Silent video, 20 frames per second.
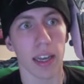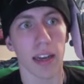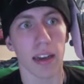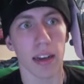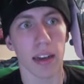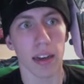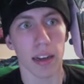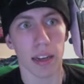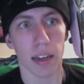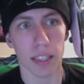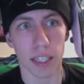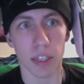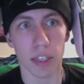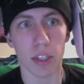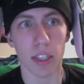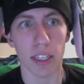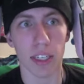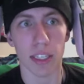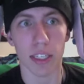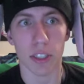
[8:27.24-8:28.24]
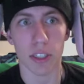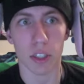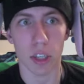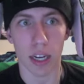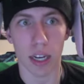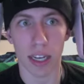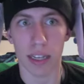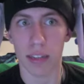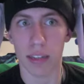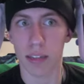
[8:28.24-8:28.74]
essentially a
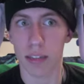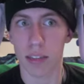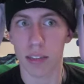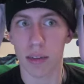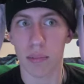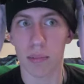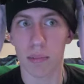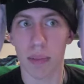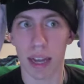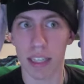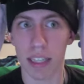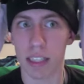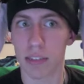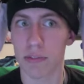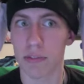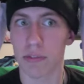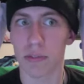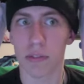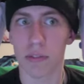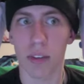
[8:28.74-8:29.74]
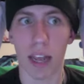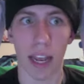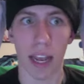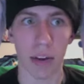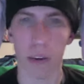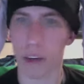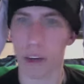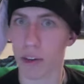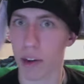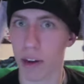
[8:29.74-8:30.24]
giant, massive,
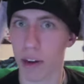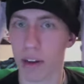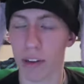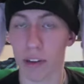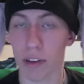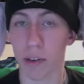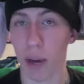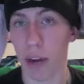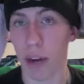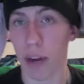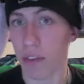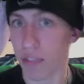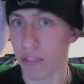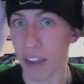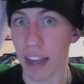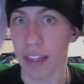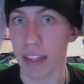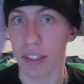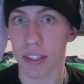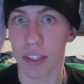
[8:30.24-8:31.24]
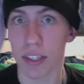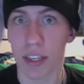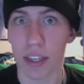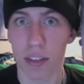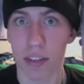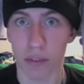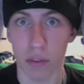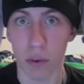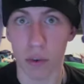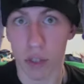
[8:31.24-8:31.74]
angry crowd of fans
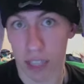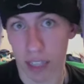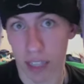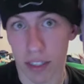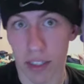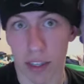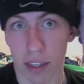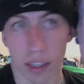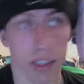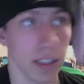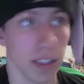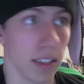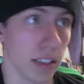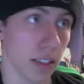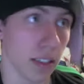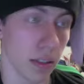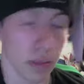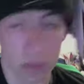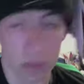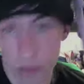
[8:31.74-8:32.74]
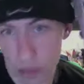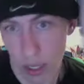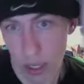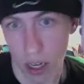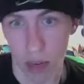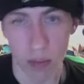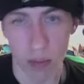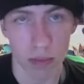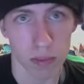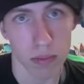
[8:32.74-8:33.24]
for Setzer, because he's, you
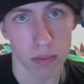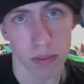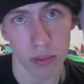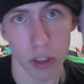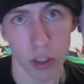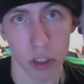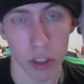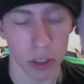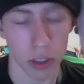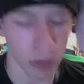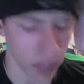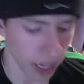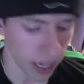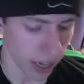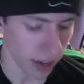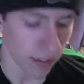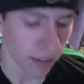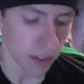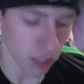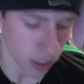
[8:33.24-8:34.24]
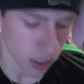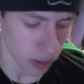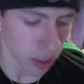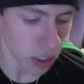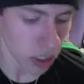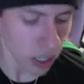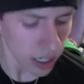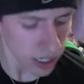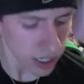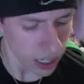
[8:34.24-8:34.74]
know, such a huge guy for some of the
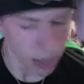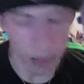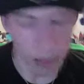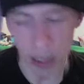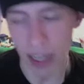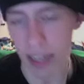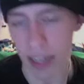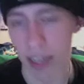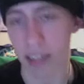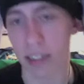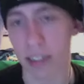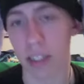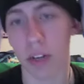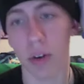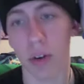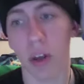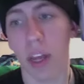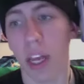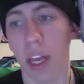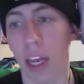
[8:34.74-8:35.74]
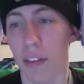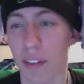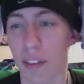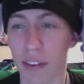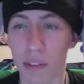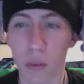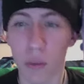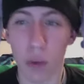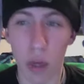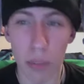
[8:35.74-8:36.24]
shots that I'm planning. So if any
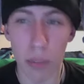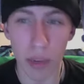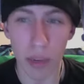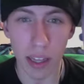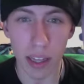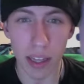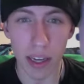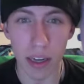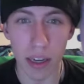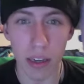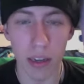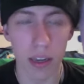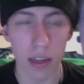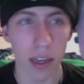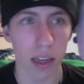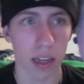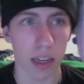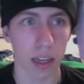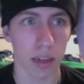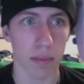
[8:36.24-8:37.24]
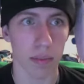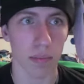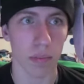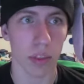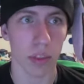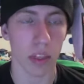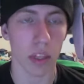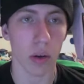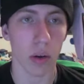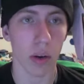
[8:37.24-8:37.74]
of you want to be there,
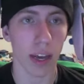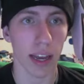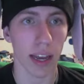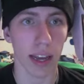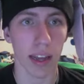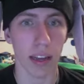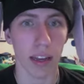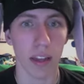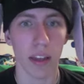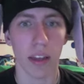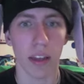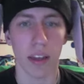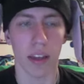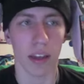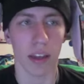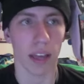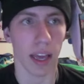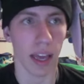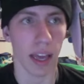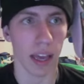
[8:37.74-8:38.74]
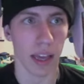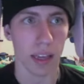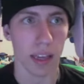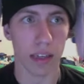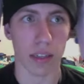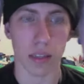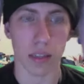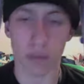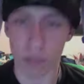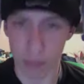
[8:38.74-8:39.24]
go ahead
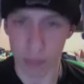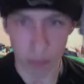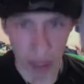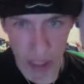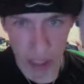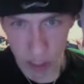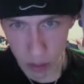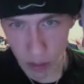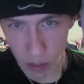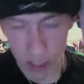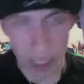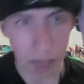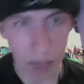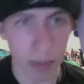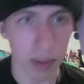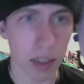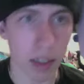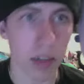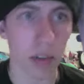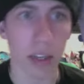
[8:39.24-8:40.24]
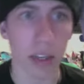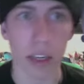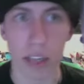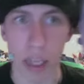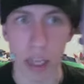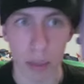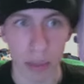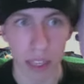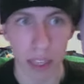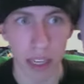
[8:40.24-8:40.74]
and message me down below that you're
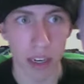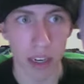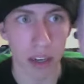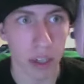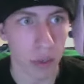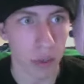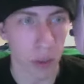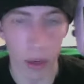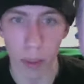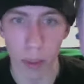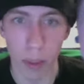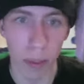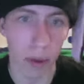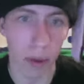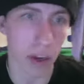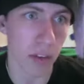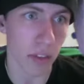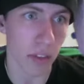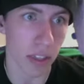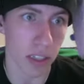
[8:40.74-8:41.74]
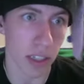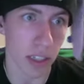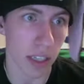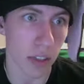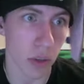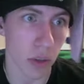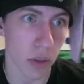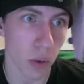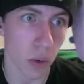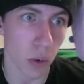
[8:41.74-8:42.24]
going to be there and you want to be part of the
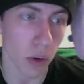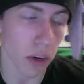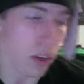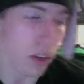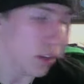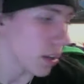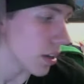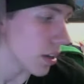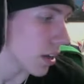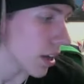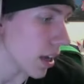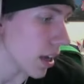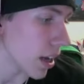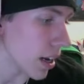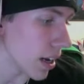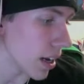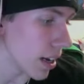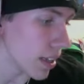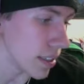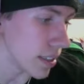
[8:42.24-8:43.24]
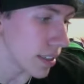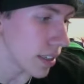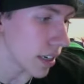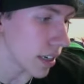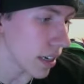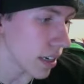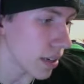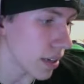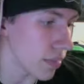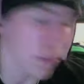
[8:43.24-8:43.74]
Setzer horde. And
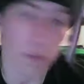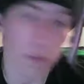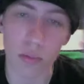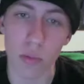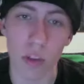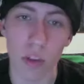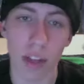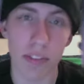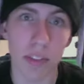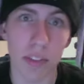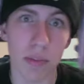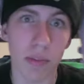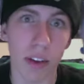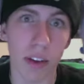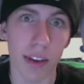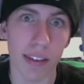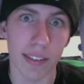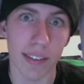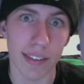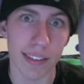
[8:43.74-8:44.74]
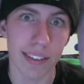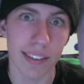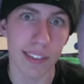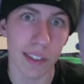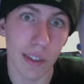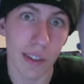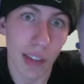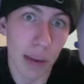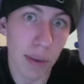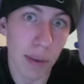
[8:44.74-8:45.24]
we'll have some fun.
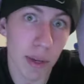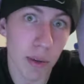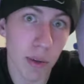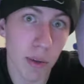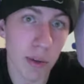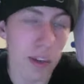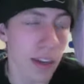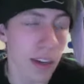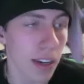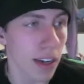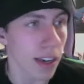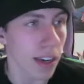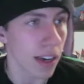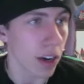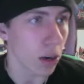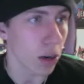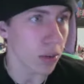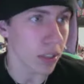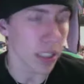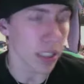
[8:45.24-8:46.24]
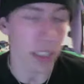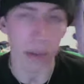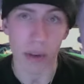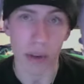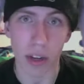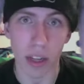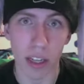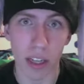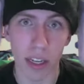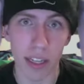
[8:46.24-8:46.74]
So that'll be cool. Hope to see you at
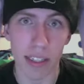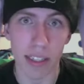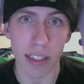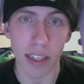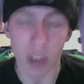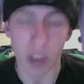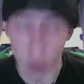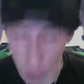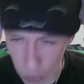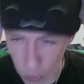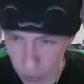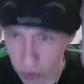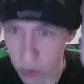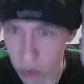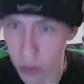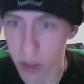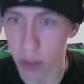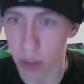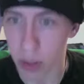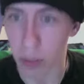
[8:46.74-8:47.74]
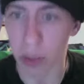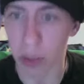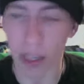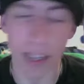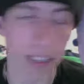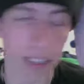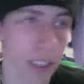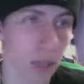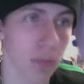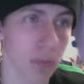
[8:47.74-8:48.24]
all at ASEN. Hope you enjoyed the
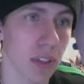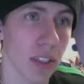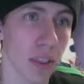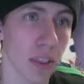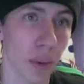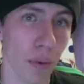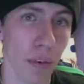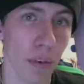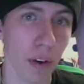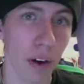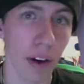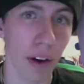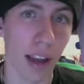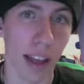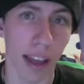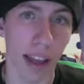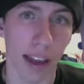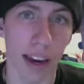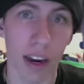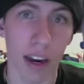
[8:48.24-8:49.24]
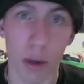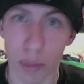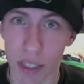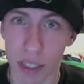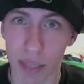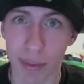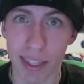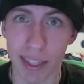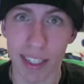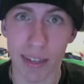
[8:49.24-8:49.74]
blades that you've seen so far, and I hope to
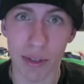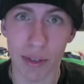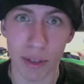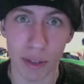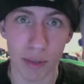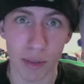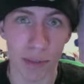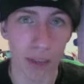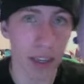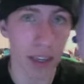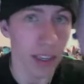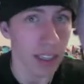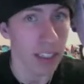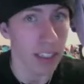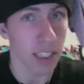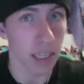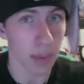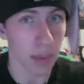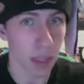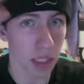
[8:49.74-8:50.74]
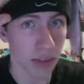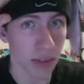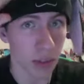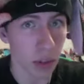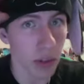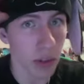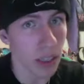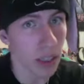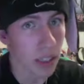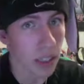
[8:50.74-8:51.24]
get back to you soon. The
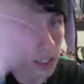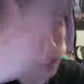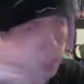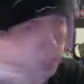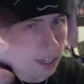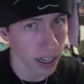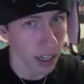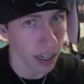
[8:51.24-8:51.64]
DMO73, signing